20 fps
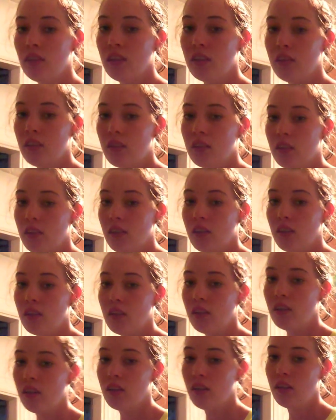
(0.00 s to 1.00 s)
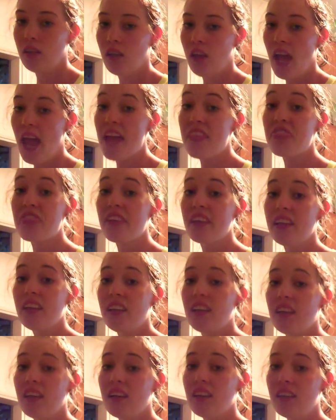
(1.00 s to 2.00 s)
Really? Not Usually there's it's
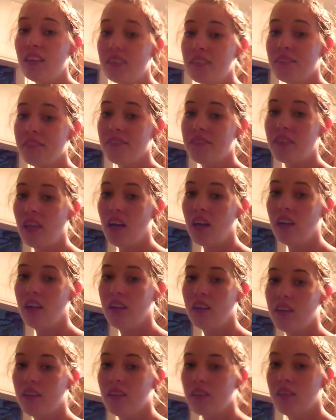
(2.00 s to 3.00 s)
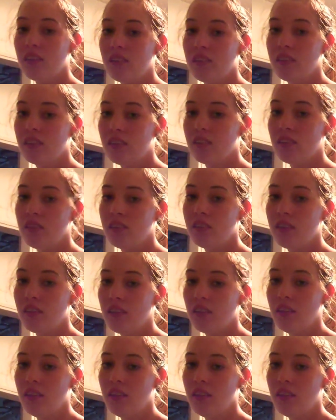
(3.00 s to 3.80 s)
fights. It's No, it's